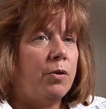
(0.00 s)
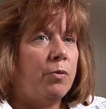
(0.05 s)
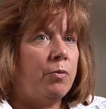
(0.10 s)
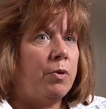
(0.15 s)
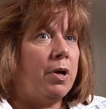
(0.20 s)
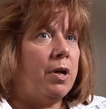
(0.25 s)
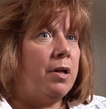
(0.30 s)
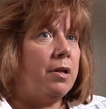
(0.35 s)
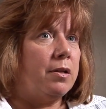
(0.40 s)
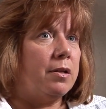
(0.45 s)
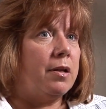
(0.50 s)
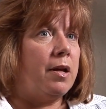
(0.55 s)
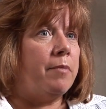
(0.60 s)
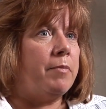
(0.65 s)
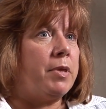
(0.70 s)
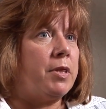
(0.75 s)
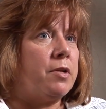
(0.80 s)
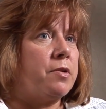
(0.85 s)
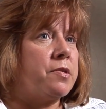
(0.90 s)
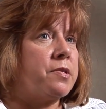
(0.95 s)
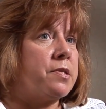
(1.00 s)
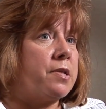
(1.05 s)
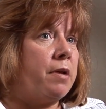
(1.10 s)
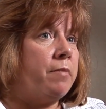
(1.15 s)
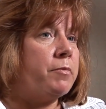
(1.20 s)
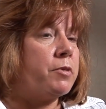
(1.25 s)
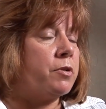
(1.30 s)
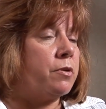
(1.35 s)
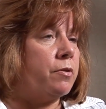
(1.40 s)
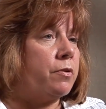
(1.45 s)
Well, I mean, there's
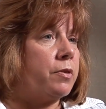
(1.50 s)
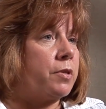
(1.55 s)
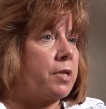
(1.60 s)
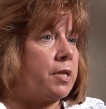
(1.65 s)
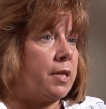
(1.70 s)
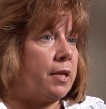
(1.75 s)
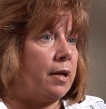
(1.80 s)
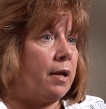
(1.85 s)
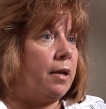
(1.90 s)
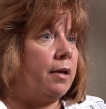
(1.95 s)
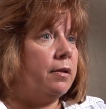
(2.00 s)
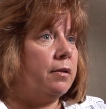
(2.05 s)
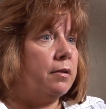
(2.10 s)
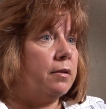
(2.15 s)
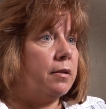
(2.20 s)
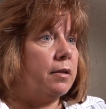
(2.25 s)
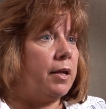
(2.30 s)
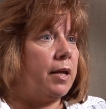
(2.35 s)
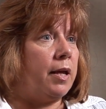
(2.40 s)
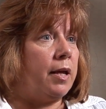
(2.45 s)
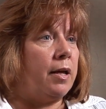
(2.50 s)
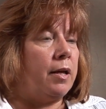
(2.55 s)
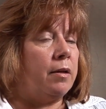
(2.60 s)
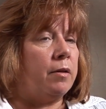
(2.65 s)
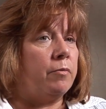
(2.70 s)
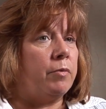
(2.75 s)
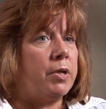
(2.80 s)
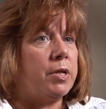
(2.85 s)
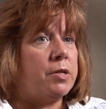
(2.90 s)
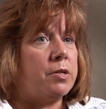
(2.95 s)
some truth to that,
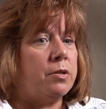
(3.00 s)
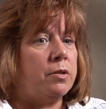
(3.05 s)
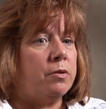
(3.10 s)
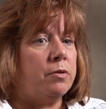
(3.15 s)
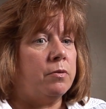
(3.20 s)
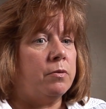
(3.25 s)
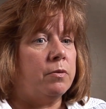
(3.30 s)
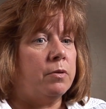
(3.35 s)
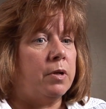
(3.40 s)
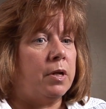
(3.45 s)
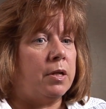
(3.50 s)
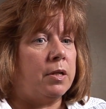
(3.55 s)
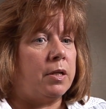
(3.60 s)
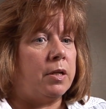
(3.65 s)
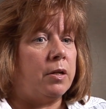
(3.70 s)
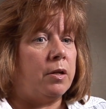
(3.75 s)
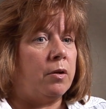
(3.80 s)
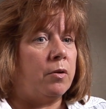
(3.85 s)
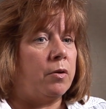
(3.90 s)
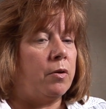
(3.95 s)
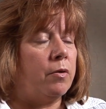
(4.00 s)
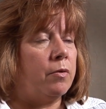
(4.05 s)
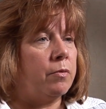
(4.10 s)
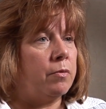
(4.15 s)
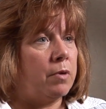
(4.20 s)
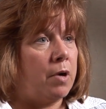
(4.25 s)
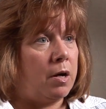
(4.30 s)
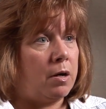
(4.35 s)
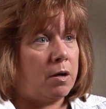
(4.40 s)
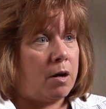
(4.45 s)
and we do, you know,
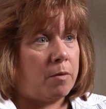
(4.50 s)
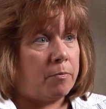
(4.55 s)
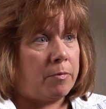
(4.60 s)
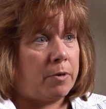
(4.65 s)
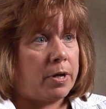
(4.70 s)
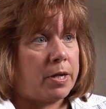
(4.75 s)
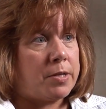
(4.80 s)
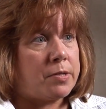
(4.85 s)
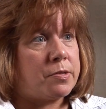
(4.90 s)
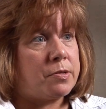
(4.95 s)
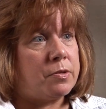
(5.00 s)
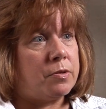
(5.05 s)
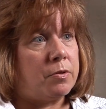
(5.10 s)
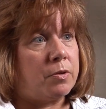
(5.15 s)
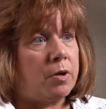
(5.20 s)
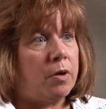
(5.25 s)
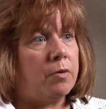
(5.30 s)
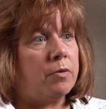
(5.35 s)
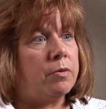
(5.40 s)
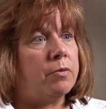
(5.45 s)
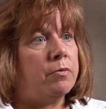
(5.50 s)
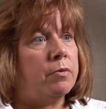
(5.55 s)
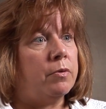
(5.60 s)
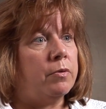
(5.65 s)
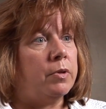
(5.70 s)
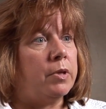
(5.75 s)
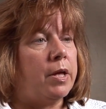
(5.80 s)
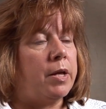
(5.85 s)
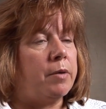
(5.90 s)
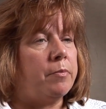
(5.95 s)
go, our, our brains do go
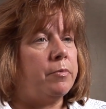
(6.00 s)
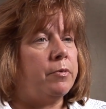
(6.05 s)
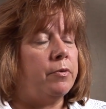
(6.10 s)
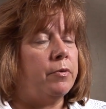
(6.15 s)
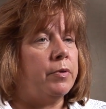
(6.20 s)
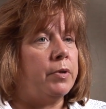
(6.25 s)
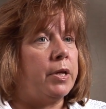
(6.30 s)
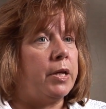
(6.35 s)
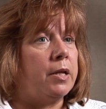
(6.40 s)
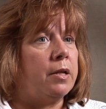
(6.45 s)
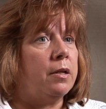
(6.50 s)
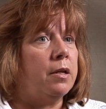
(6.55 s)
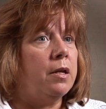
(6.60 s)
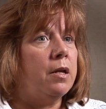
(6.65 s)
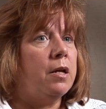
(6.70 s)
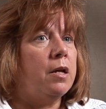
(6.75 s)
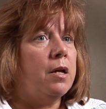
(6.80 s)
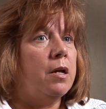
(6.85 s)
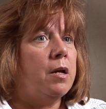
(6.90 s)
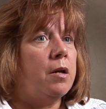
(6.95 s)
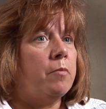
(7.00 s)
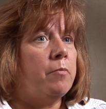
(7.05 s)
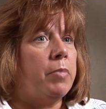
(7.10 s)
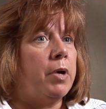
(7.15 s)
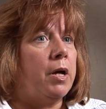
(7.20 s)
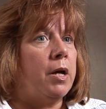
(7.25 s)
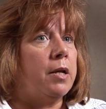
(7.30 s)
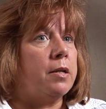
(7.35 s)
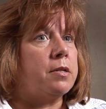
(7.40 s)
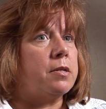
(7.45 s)
through a lot of pruning,
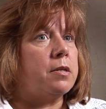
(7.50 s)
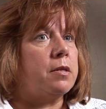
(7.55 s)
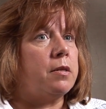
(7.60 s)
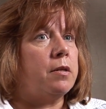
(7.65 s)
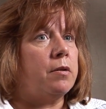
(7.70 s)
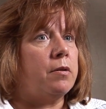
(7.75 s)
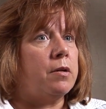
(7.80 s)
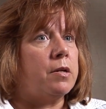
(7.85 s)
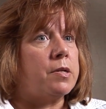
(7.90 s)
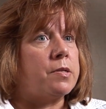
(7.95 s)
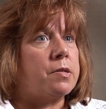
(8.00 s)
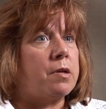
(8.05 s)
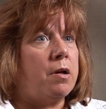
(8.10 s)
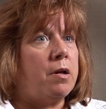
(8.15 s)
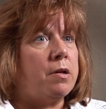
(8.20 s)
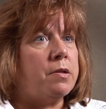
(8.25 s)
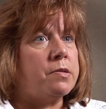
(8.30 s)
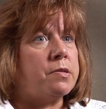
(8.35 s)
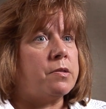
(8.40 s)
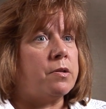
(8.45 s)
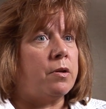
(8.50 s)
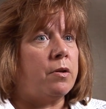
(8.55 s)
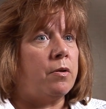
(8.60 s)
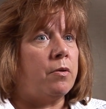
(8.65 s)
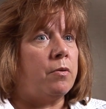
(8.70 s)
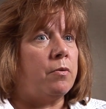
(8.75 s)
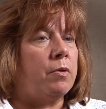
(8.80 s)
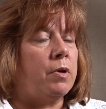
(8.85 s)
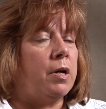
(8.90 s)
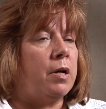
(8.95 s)
but there is
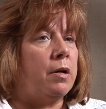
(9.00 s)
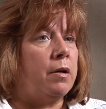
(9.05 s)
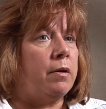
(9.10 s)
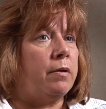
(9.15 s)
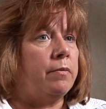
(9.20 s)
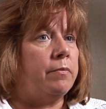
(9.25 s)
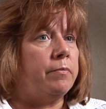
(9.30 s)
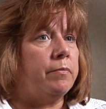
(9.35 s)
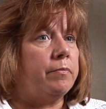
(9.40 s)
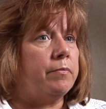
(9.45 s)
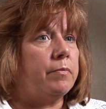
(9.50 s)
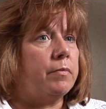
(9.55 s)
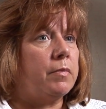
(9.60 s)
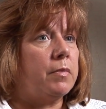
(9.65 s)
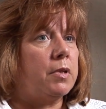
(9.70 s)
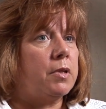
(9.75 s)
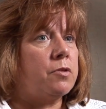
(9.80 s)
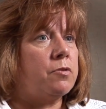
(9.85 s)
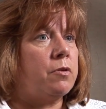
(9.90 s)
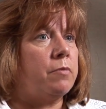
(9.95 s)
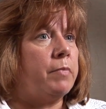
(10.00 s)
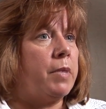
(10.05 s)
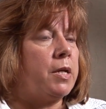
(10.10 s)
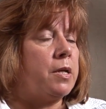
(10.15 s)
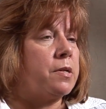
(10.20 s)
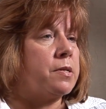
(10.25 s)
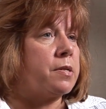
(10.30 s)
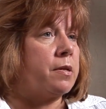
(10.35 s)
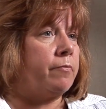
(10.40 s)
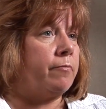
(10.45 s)
also uh,
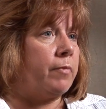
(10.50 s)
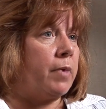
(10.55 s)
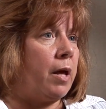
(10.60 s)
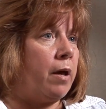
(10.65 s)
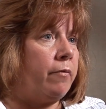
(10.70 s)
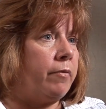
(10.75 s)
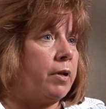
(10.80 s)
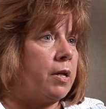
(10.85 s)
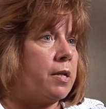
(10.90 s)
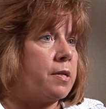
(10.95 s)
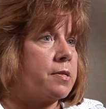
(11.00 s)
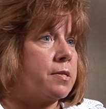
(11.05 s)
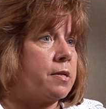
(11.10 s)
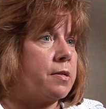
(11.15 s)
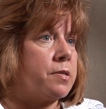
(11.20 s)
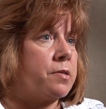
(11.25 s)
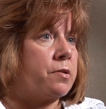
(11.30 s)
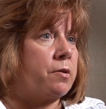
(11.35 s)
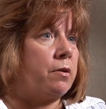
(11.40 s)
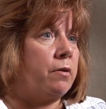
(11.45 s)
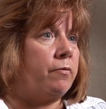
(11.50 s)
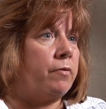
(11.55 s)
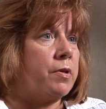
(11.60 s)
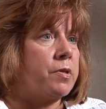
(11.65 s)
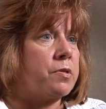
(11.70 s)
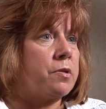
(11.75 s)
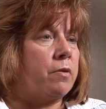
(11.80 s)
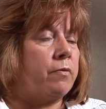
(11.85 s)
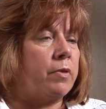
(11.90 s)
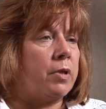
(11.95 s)
tremendous evidence that
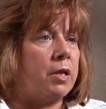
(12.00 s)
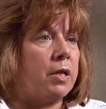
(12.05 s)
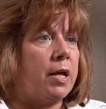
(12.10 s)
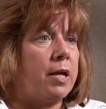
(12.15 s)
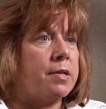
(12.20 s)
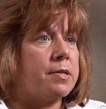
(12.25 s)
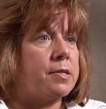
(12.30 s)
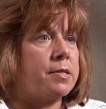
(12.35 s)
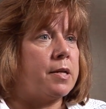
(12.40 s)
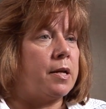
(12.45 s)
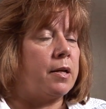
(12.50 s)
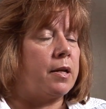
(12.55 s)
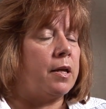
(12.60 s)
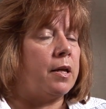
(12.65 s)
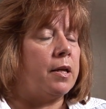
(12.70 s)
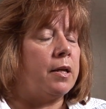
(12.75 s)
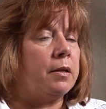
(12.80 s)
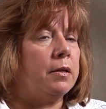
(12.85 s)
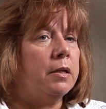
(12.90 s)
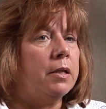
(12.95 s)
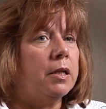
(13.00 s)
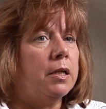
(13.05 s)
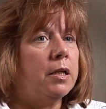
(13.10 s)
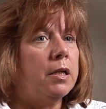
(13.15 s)
surfaced over the last decade